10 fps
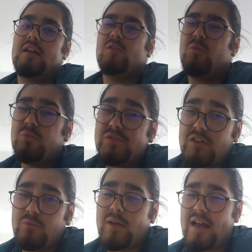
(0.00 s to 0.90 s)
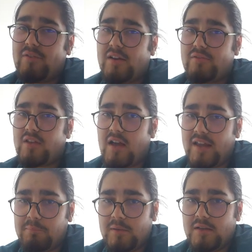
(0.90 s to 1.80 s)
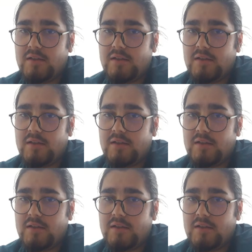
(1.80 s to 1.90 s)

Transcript: and also we have enough time